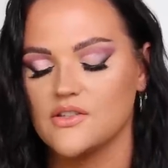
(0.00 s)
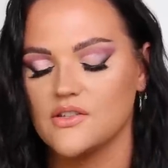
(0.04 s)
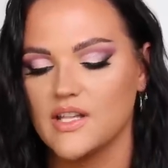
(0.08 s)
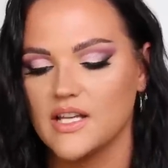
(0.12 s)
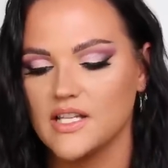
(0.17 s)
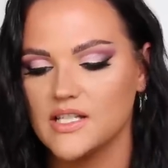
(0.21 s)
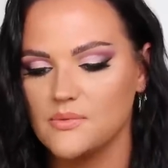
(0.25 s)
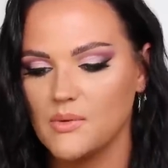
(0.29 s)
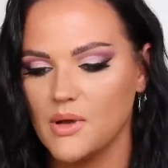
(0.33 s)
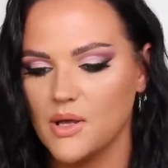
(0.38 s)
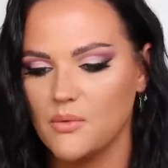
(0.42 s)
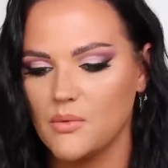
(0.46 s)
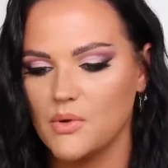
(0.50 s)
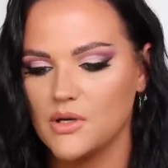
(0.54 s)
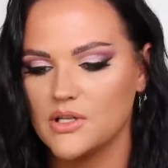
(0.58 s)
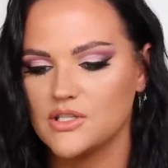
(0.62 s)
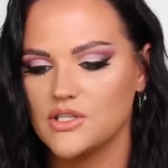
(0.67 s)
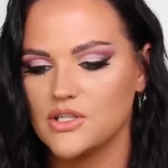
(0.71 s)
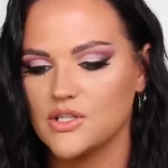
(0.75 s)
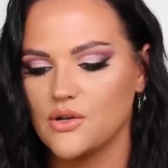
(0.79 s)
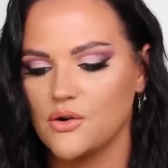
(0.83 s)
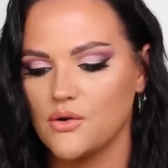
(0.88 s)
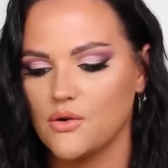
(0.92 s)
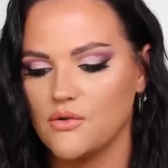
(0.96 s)
So that's why I wanted
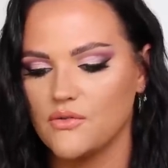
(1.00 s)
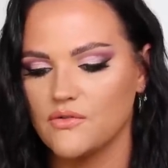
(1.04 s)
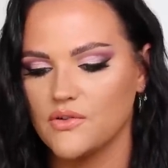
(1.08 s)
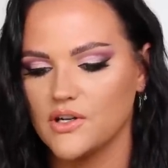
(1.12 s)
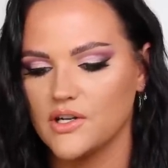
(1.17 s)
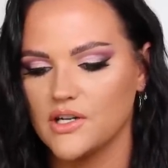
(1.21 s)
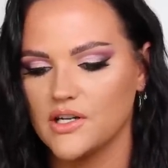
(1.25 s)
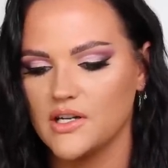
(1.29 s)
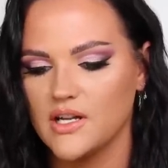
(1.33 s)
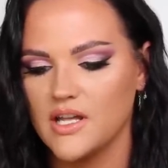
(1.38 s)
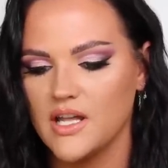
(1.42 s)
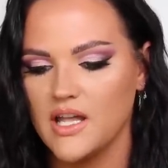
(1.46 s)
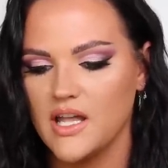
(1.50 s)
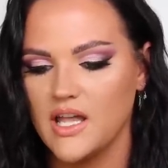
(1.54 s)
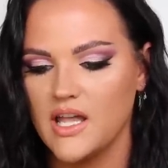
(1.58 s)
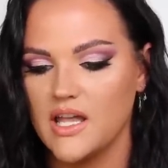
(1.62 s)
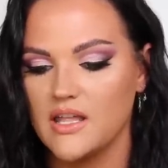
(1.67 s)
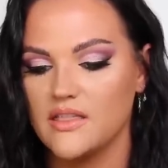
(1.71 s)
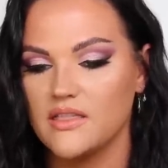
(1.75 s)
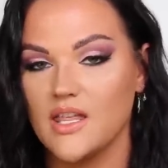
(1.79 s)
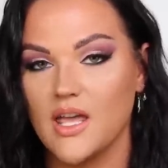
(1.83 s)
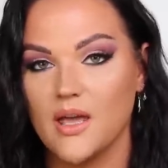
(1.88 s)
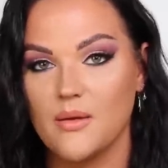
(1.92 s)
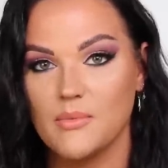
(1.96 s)
to go over
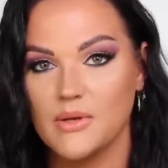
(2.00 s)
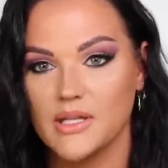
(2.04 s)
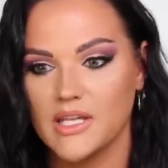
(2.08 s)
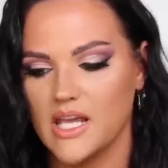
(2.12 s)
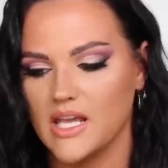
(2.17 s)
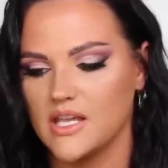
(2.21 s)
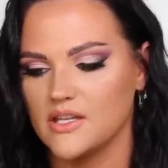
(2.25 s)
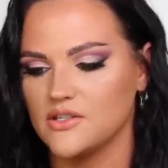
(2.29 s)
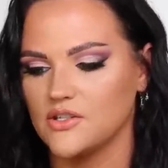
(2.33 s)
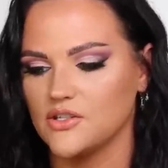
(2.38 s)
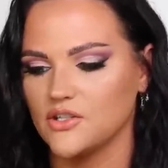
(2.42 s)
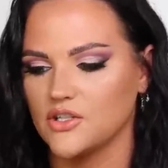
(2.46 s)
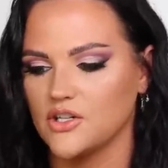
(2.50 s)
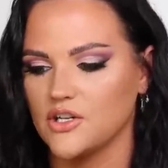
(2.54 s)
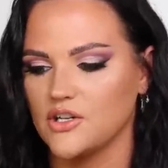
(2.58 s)
them in case you're